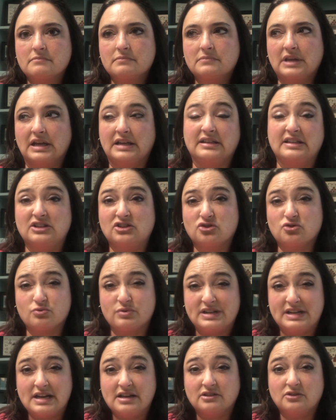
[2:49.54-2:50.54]
at least 3
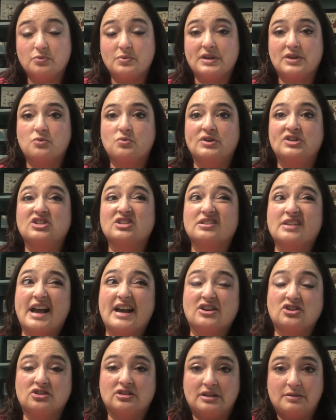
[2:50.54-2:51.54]
days a week, which is
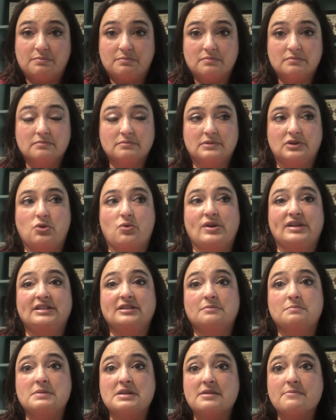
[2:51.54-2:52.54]
actually going to
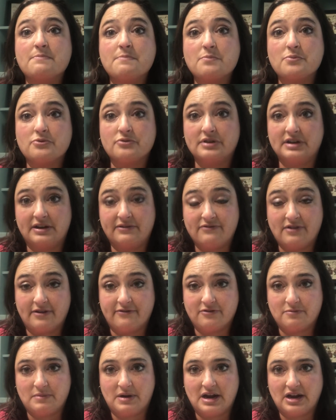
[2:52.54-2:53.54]
be pretty far
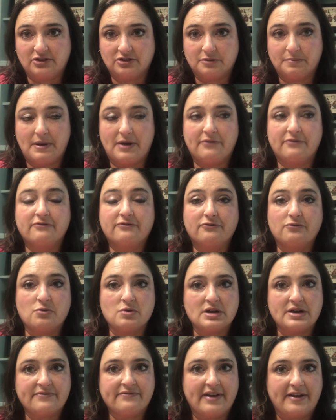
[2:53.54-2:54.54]
from our house, about
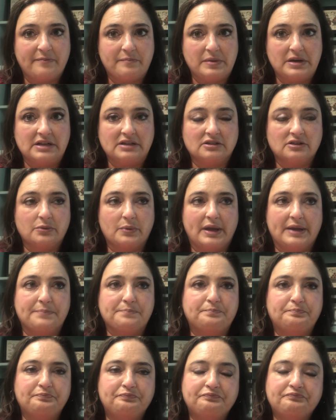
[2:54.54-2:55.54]
45 minutes away.
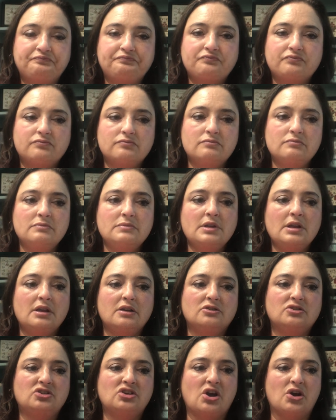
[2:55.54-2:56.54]

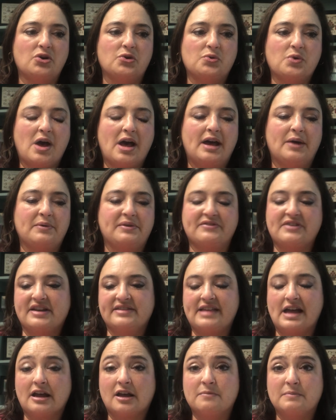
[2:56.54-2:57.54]
So we've got
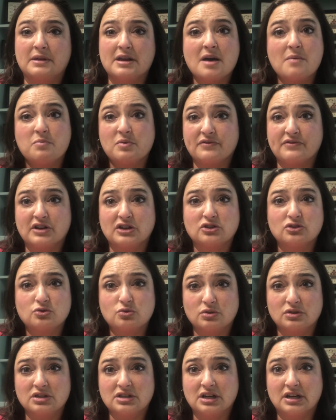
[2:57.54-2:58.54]
that coming up. We've got
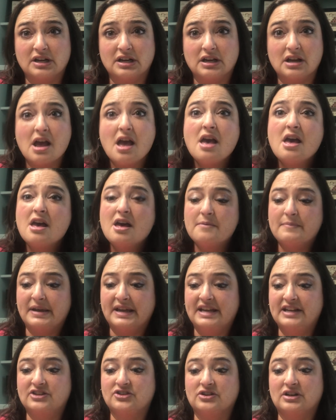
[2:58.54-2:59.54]
school starting. My
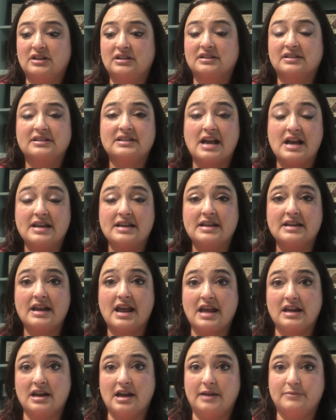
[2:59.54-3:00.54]
kids are all excited,
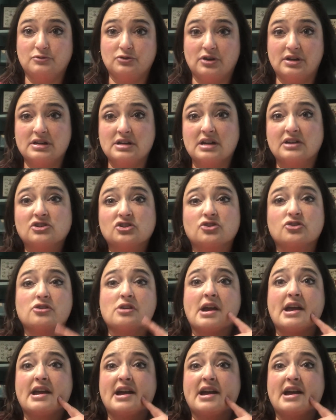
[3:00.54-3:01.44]
and I'm trying not to cry.